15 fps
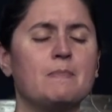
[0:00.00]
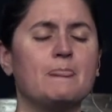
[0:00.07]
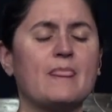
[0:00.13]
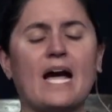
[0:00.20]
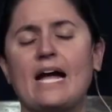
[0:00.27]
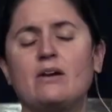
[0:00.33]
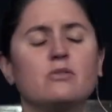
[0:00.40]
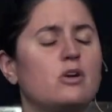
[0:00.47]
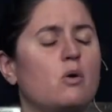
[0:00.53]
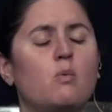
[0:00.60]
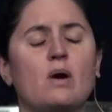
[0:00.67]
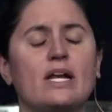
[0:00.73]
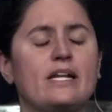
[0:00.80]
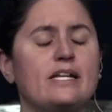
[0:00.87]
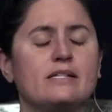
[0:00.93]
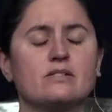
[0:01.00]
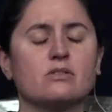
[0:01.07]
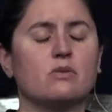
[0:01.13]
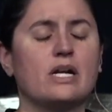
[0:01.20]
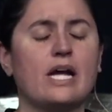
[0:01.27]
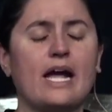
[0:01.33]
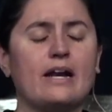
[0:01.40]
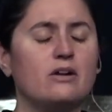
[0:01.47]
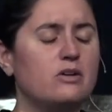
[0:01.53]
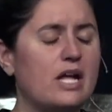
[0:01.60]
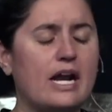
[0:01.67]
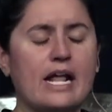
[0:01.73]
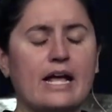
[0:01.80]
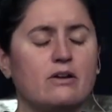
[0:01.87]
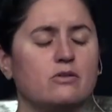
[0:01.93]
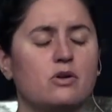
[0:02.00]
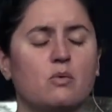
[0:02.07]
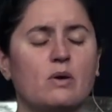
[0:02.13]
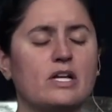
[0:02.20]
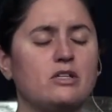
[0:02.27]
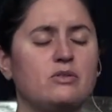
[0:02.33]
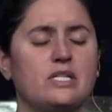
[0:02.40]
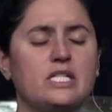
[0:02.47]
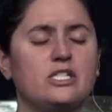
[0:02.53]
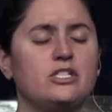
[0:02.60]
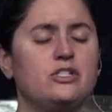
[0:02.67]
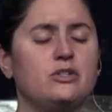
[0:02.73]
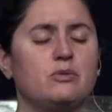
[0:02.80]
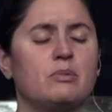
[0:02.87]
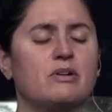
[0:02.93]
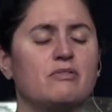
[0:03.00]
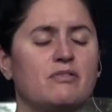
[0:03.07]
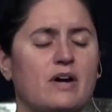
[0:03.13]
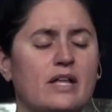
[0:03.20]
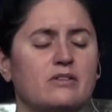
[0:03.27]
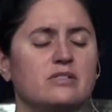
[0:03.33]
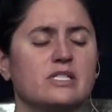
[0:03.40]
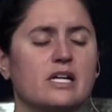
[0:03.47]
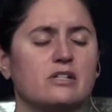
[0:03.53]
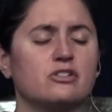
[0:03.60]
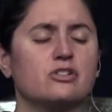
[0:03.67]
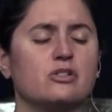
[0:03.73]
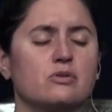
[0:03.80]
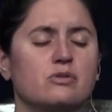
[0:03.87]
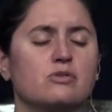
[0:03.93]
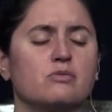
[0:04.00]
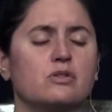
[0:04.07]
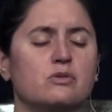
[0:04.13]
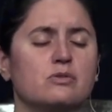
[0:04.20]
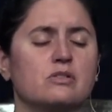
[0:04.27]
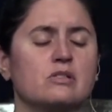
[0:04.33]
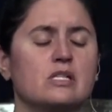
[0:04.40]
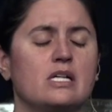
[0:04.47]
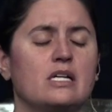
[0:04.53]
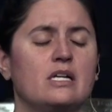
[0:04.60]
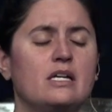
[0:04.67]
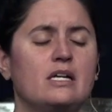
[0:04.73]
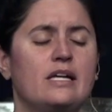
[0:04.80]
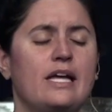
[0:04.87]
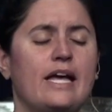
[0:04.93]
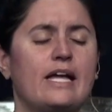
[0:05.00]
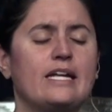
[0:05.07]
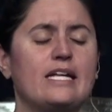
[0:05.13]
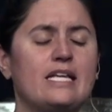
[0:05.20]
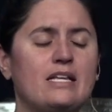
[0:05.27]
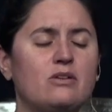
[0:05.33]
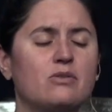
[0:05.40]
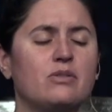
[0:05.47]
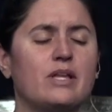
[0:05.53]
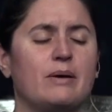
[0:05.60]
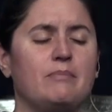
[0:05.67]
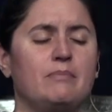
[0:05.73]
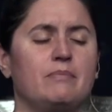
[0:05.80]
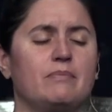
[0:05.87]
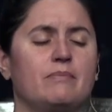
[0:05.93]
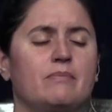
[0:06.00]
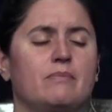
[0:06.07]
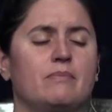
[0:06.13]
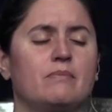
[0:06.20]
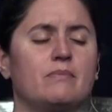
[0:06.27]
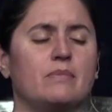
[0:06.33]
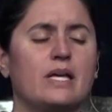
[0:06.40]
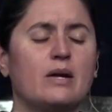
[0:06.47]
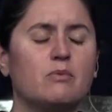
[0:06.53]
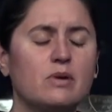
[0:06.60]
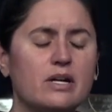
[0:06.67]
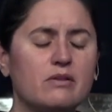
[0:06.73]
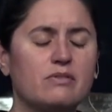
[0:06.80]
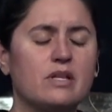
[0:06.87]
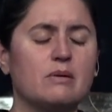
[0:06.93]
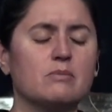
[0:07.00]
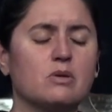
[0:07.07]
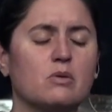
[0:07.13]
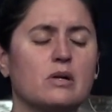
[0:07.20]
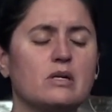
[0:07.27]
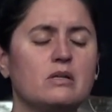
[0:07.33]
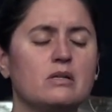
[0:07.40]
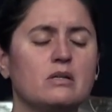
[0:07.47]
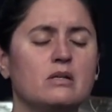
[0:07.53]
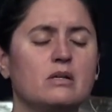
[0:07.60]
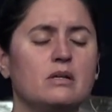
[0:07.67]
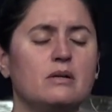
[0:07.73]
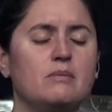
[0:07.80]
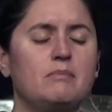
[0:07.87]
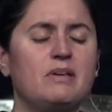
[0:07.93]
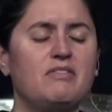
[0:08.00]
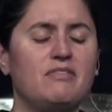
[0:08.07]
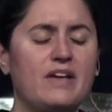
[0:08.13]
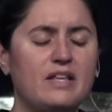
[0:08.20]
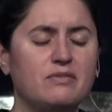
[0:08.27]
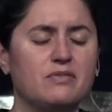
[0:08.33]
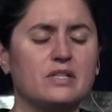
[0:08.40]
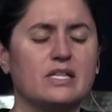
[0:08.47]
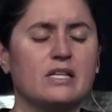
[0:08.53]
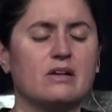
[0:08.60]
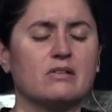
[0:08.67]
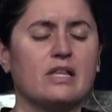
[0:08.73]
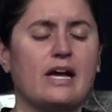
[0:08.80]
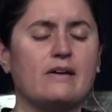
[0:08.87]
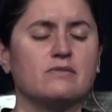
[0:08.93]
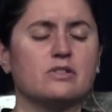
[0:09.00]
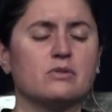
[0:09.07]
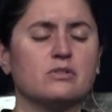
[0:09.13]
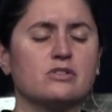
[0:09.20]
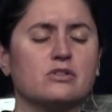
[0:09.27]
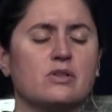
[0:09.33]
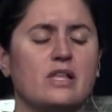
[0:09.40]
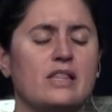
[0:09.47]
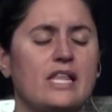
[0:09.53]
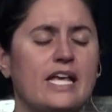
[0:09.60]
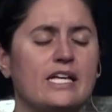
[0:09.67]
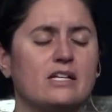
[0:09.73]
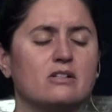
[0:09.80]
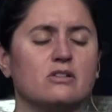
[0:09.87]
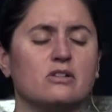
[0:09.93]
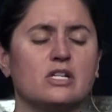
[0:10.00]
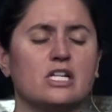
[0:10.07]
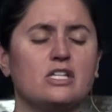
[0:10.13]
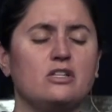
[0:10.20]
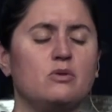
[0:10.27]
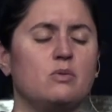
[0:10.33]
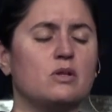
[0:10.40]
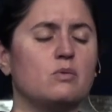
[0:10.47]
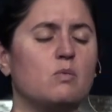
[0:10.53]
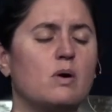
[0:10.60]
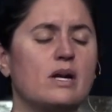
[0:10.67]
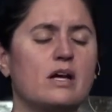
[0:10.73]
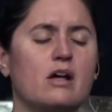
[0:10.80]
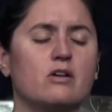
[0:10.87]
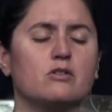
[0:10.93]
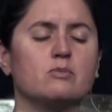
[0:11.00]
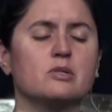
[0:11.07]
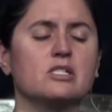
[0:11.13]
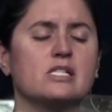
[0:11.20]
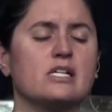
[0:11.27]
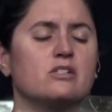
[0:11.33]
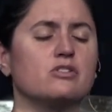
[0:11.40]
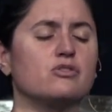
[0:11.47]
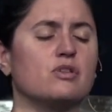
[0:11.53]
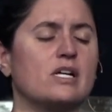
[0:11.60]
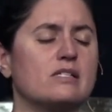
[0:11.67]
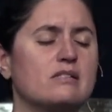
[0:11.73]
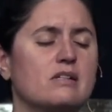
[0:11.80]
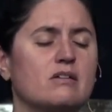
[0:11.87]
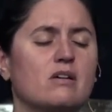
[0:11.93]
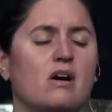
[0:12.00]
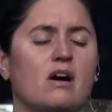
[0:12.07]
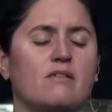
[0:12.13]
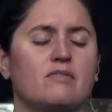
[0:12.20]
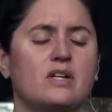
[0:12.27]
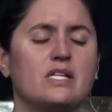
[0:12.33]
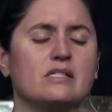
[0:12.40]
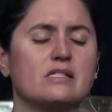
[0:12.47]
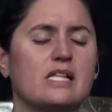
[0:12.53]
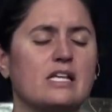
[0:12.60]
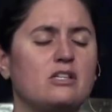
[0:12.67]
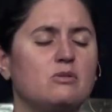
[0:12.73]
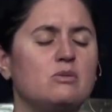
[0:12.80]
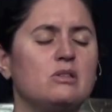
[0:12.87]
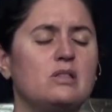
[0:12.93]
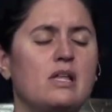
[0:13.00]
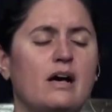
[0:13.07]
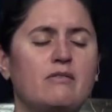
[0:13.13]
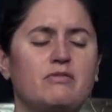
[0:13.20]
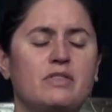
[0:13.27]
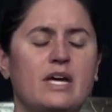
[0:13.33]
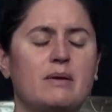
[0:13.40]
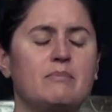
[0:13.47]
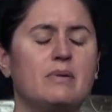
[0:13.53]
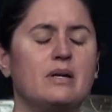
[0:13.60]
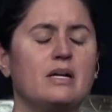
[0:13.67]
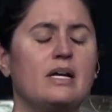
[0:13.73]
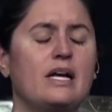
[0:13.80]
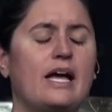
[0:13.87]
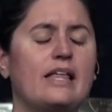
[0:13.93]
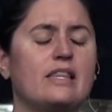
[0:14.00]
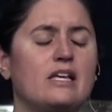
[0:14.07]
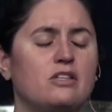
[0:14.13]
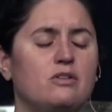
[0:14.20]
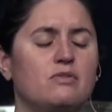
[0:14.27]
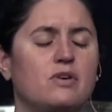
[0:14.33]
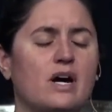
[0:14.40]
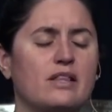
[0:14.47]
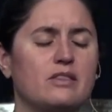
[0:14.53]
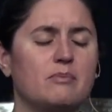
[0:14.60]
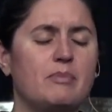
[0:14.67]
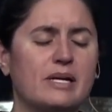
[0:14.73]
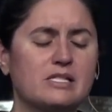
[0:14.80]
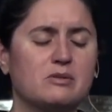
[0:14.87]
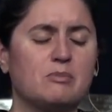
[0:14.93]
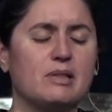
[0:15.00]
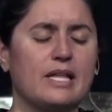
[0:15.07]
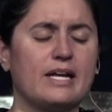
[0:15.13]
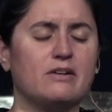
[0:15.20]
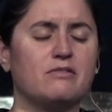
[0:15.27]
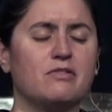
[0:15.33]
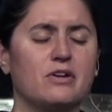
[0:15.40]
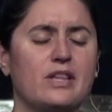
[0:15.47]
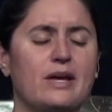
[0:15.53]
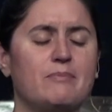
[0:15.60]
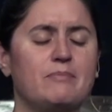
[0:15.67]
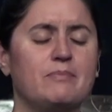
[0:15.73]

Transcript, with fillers: I don't know what it is, Lord, I don't, and I don't know what you need to do, but Father, touch those roots and heal them. Get rid of them, Lord. Be faithful in their lives, Lord, so that they can look at you with 100% trust and confidence that you love them and that you've got the best plan for them.